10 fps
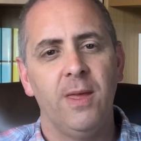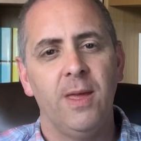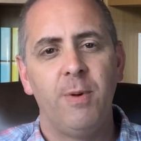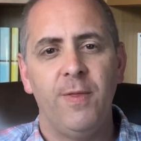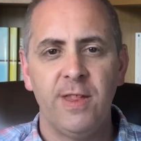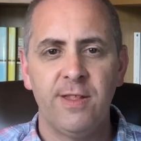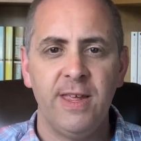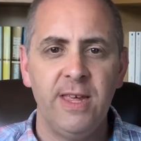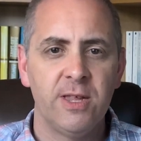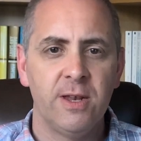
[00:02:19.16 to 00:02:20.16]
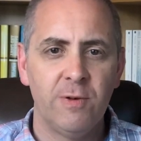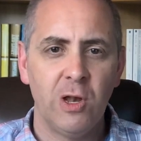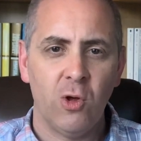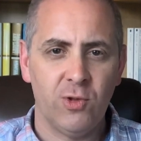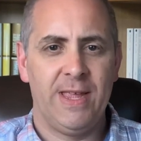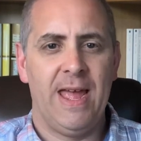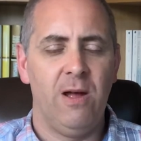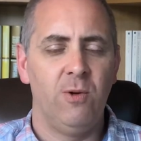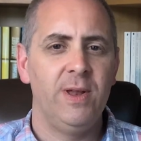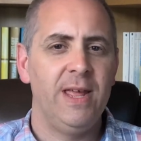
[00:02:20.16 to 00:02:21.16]
But this season of
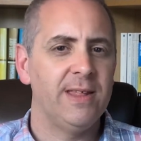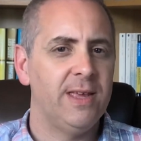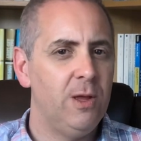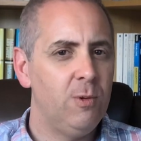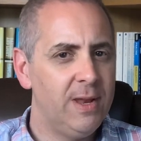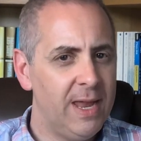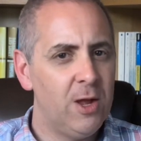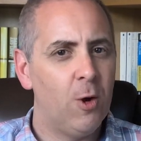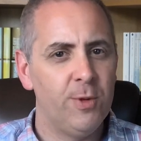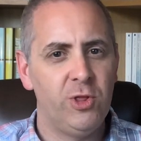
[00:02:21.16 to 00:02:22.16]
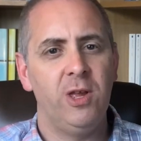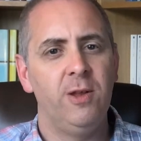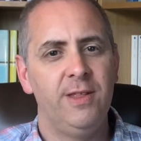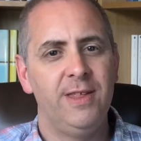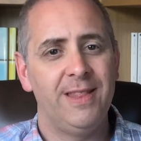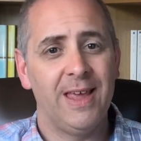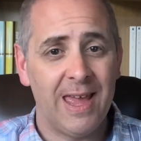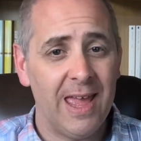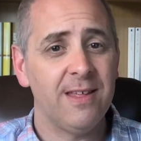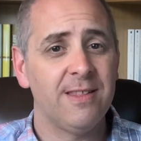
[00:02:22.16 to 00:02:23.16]
lockdown is a unique opportunity to
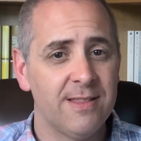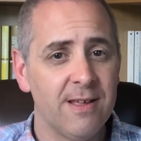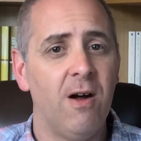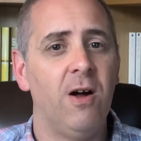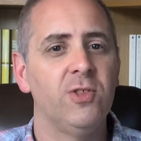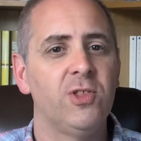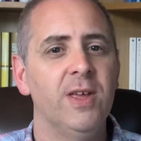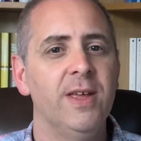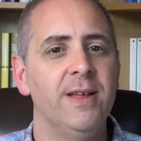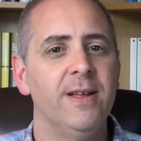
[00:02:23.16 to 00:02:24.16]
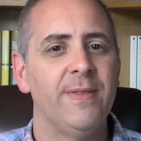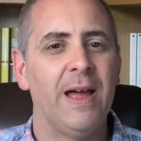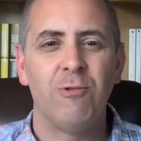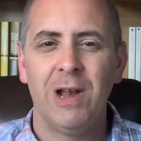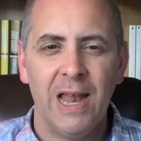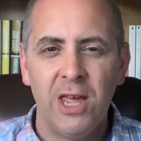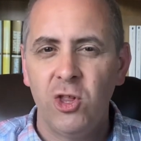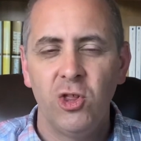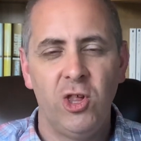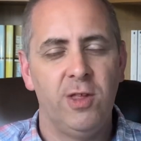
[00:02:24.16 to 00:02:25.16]
kick-start that
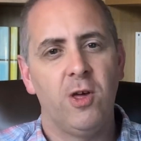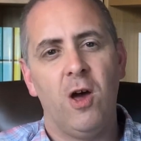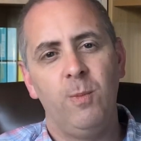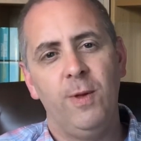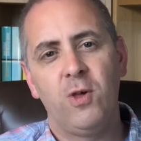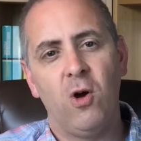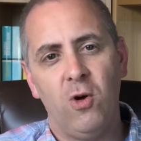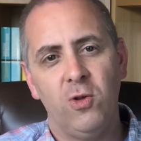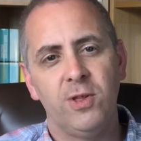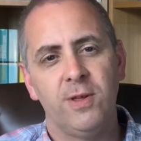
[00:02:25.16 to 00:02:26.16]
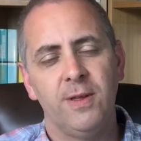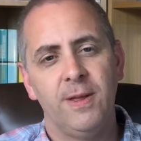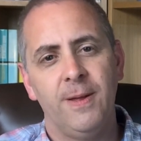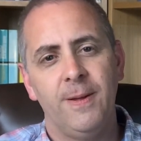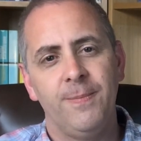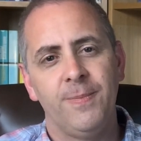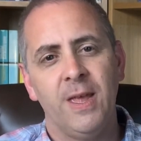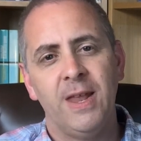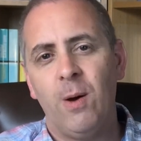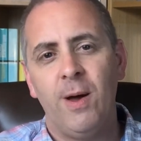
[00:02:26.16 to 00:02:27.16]
relationship time with God.
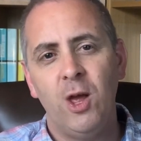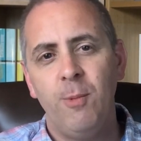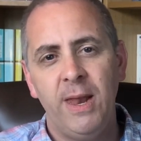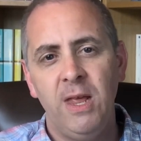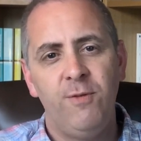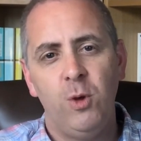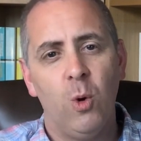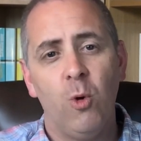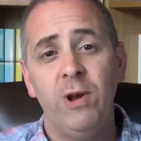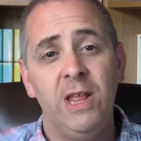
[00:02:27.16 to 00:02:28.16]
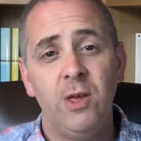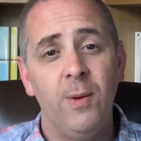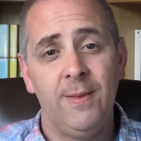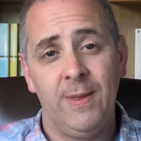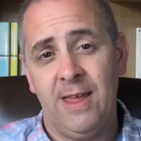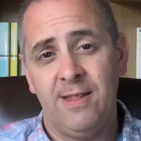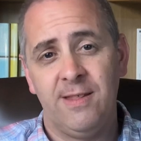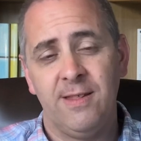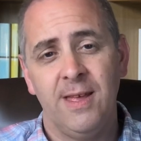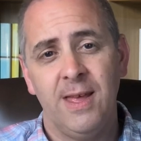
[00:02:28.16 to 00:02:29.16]
Now, I know many of you are already doing this,